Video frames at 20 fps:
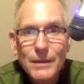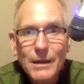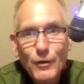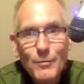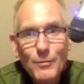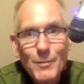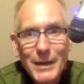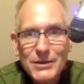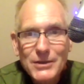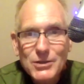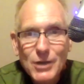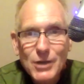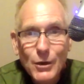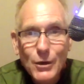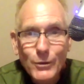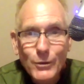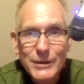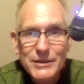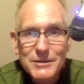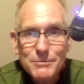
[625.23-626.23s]
For
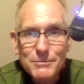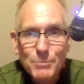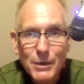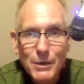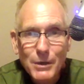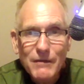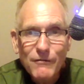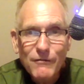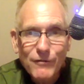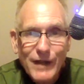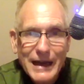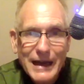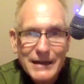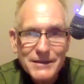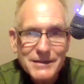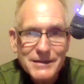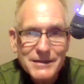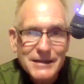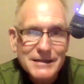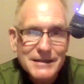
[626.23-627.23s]
Mexico, it's pretty fast.